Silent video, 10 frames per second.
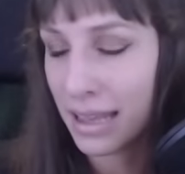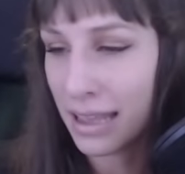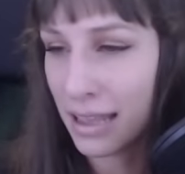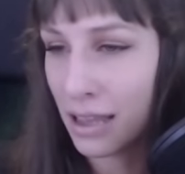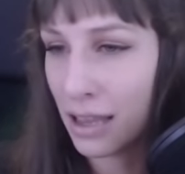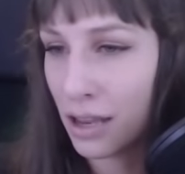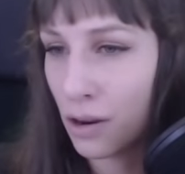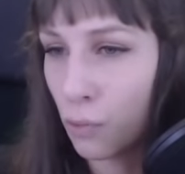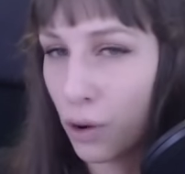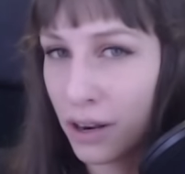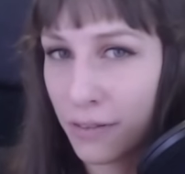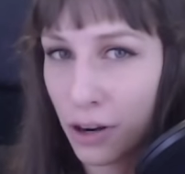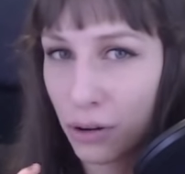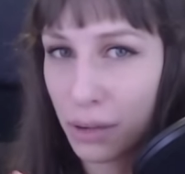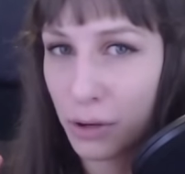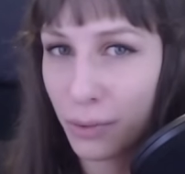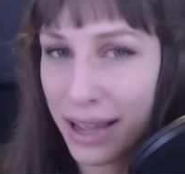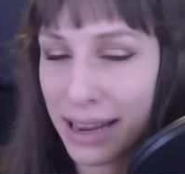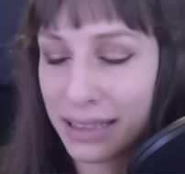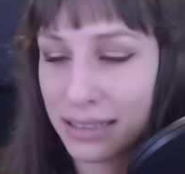in one of Haruma
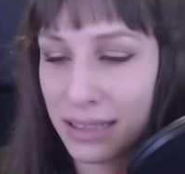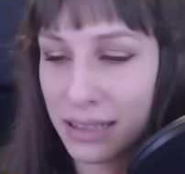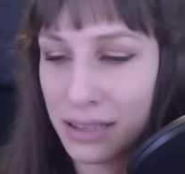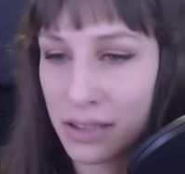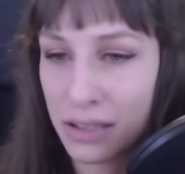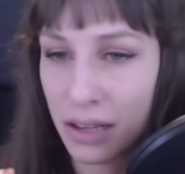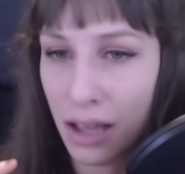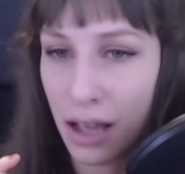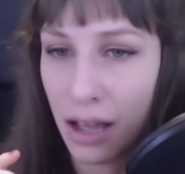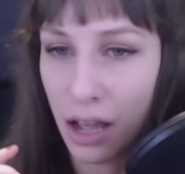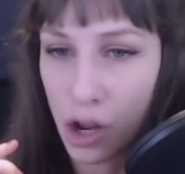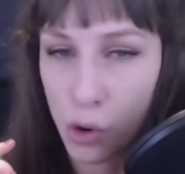Red X's uh,